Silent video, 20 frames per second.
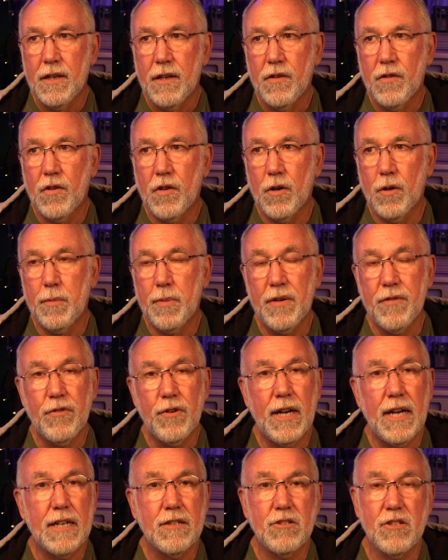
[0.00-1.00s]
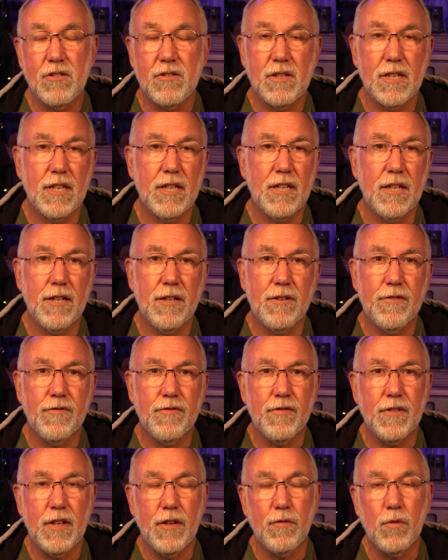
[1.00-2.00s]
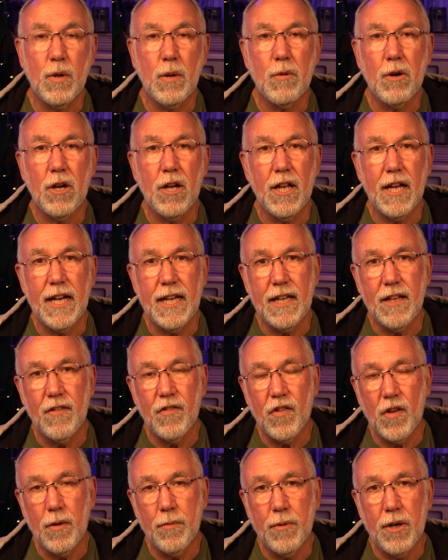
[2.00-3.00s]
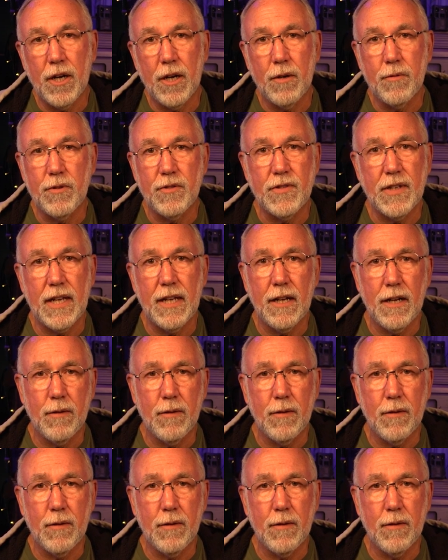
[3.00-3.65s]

So a bivouac, just like, you know, if we were all hiking somewhere and we say,